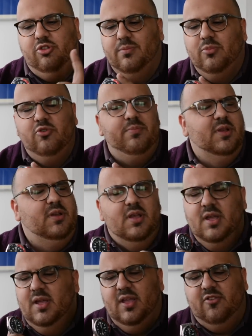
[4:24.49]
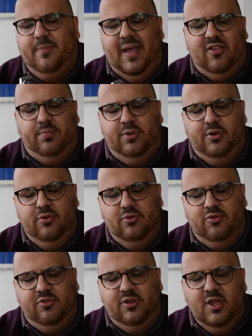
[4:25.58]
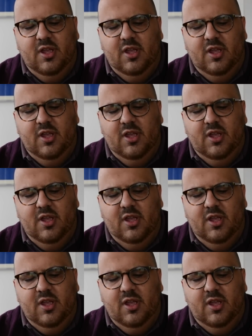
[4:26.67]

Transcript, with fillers: The movement is mass-produced,